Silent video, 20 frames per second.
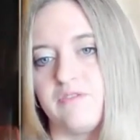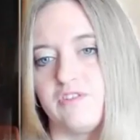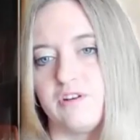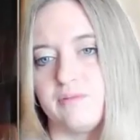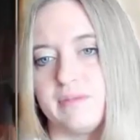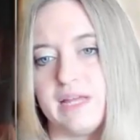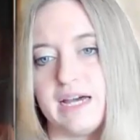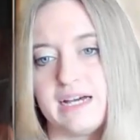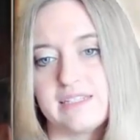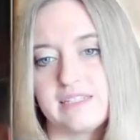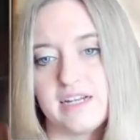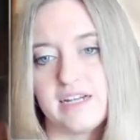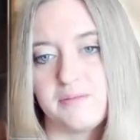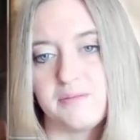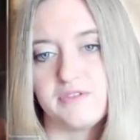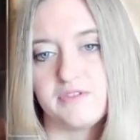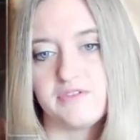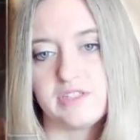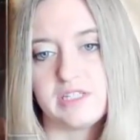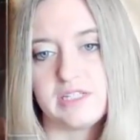from that
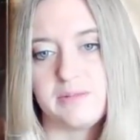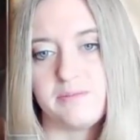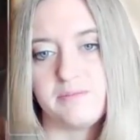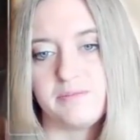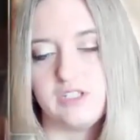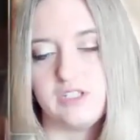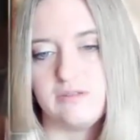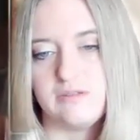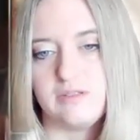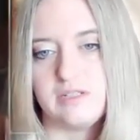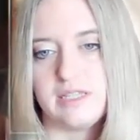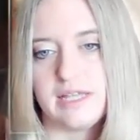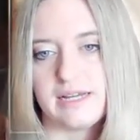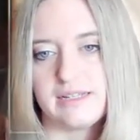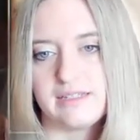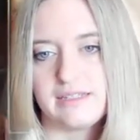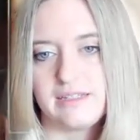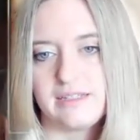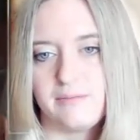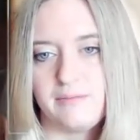type of sleep due to
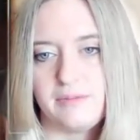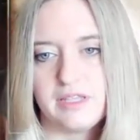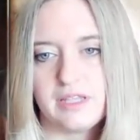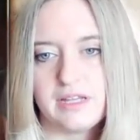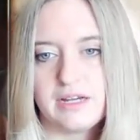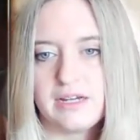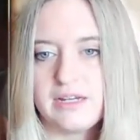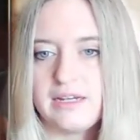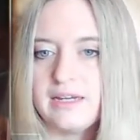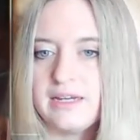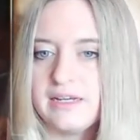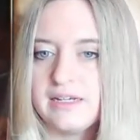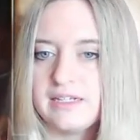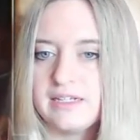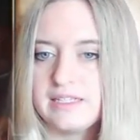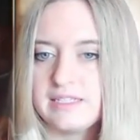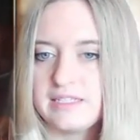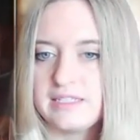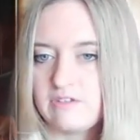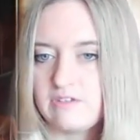that stimuli,
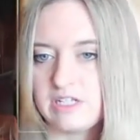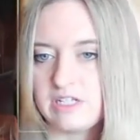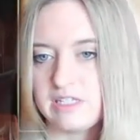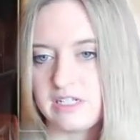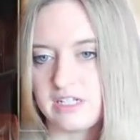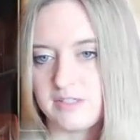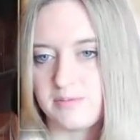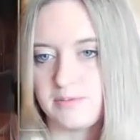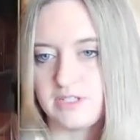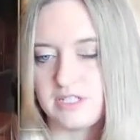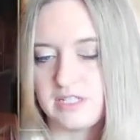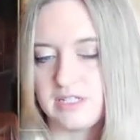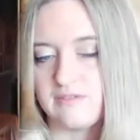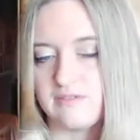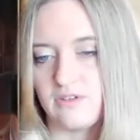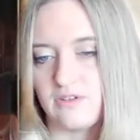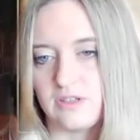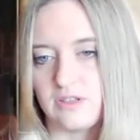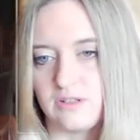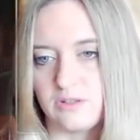76%
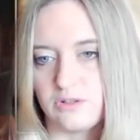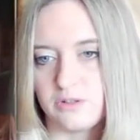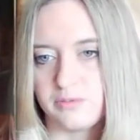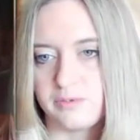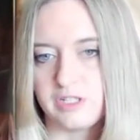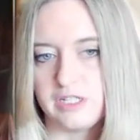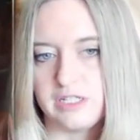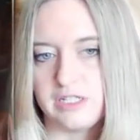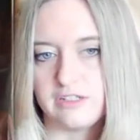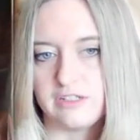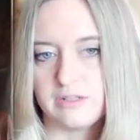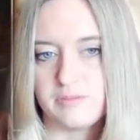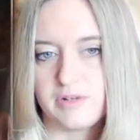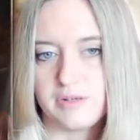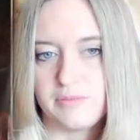for the normal hearing